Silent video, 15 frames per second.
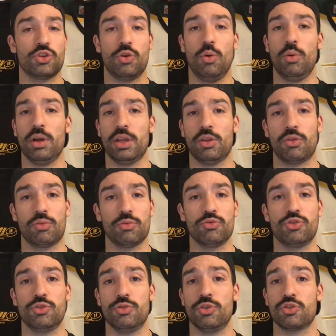going through
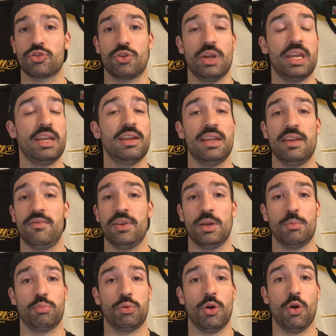juniors, even in
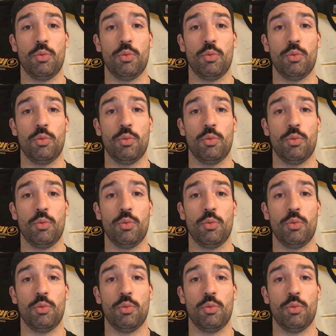pro,